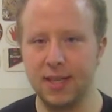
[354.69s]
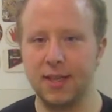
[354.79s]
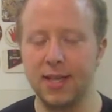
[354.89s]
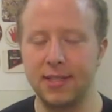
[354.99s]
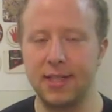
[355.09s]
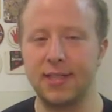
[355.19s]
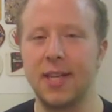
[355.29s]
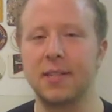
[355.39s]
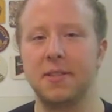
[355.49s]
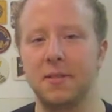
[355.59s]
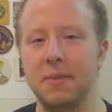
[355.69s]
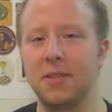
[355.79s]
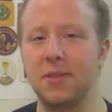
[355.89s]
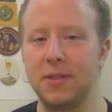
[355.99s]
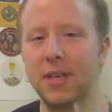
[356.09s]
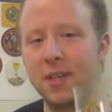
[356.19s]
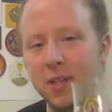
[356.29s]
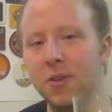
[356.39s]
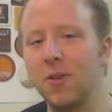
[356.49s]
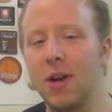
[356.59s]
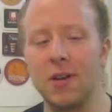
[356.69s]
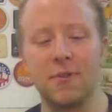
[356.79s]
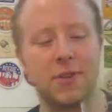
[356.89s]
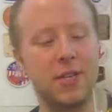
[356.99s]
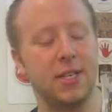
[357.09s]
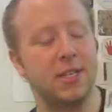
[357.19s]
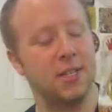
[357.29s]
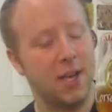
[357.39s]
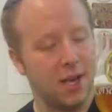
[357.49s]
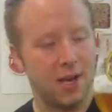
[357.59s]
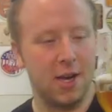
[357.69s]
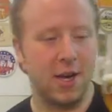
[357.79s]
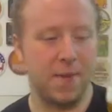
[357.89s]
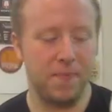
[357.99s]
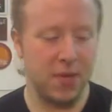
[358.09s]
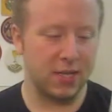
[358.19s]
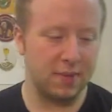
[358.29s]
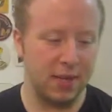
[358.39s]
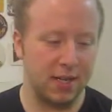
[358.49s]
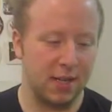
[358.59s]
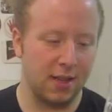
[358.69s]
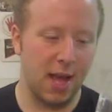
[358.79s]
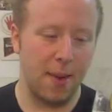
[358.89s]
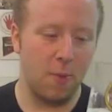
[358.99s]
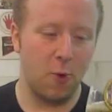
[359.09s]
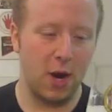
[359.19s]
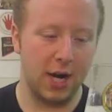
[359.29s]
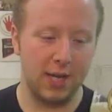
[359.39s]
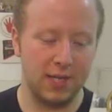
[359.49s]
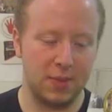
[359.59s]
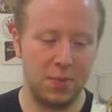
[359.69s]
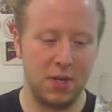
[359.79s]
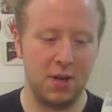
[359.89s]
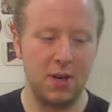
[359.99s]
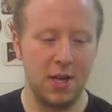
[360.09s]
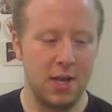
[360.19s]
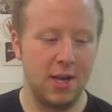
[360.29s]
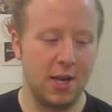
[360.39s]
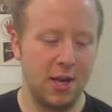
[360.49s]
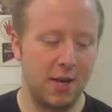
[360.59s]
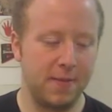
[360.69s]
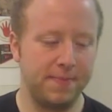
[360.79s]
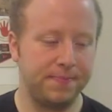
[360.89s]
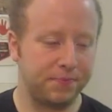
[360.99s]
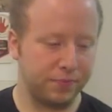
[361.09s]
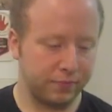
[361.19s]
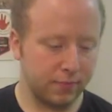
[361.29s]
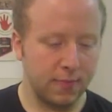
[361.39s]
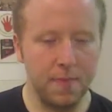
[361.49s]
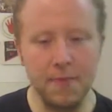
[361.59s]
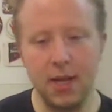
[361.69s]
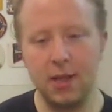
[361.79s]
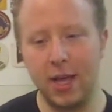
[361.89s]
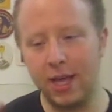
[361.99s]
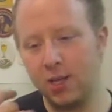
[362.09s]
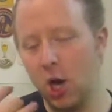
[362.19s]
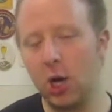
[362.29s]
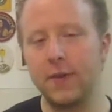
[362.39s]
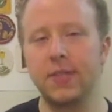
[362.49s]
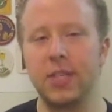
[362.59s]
nicely sent it to me, so thank you, Craig, for this. I was expecting a lot more out of this beer. Like a ton of